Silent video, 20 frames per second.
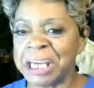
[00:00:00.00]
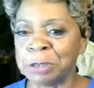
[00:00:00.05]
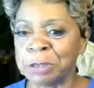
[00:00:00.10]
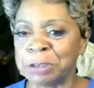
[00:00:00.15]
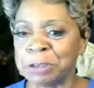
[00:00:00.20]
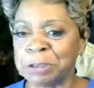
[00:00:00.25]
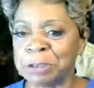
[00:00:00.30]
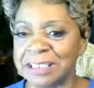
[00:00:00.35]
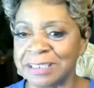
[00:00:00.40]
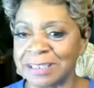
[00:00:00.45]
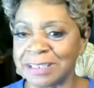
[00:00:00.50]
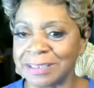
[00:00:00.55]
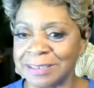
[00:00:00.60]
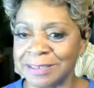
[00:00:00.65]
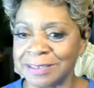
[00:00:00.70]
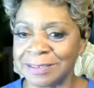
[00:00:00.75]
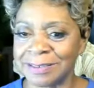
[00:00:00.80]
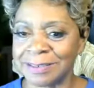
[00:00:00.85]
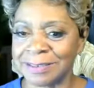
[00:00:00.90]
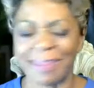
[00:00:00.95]
Thank you,
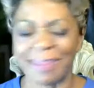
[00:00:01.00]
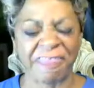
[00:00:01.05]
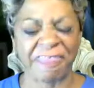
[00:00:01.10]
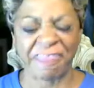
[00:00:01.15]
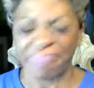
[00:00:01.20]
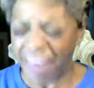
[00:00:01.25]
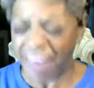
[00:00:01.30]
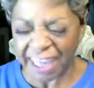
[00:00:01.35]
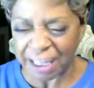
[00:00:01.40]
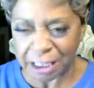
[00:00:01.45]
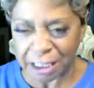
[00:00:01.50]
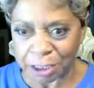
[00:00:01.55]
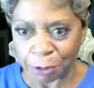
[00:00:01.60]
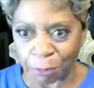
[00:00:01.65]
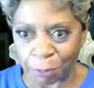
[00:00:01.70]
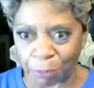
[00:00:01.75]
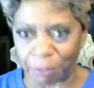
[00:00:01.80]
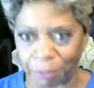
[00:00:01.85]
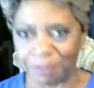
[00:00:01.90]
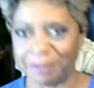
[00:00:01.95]
Jesus.
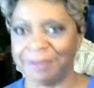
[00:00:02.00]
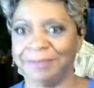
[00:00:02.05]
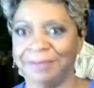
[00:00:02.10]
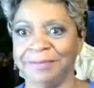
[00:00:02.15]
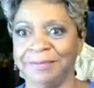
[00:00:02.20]
Thank you.